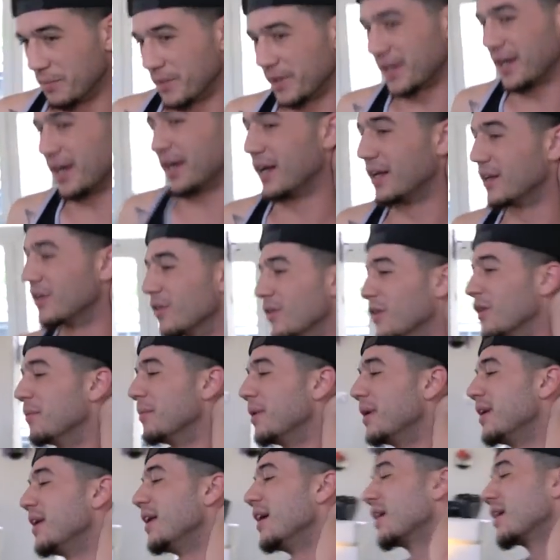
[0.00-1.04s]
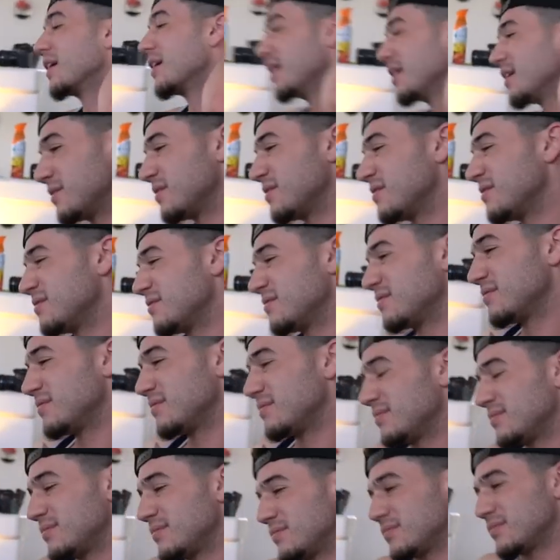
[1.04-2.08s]
I'm kidding. On my neck. No, but
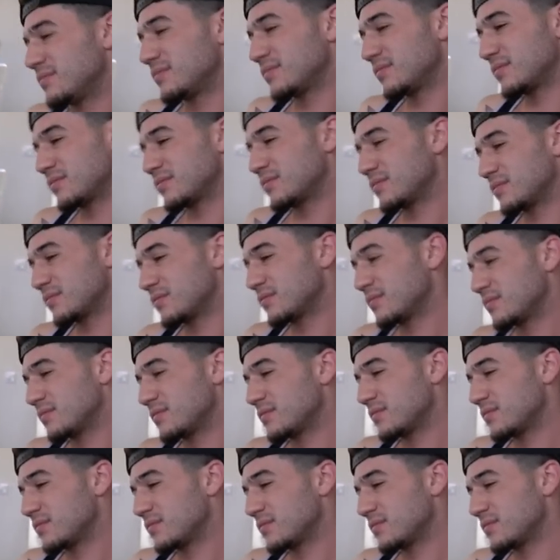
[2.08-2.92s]
for real, like if you get